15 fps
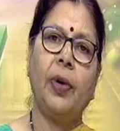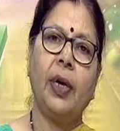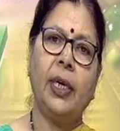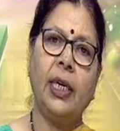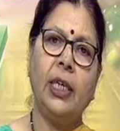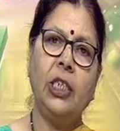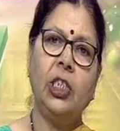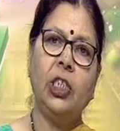
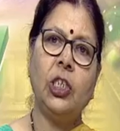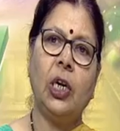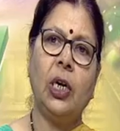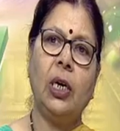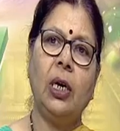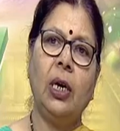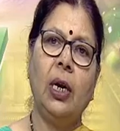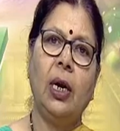
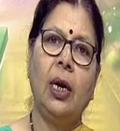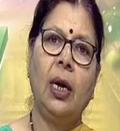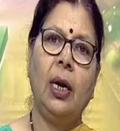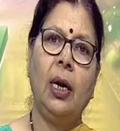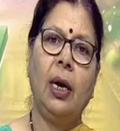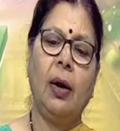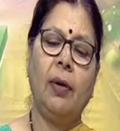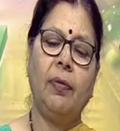attention,
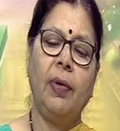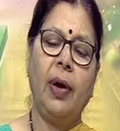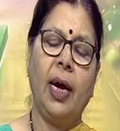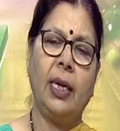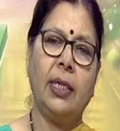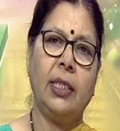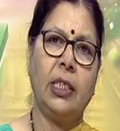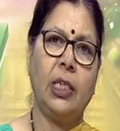love
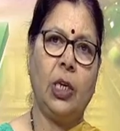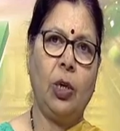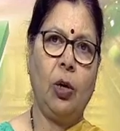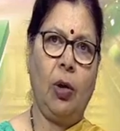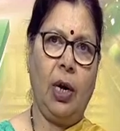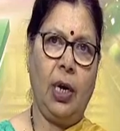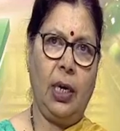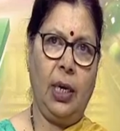and
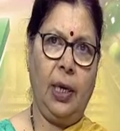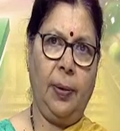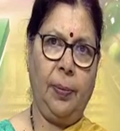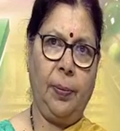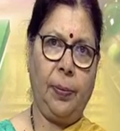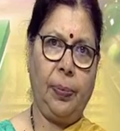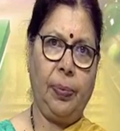security.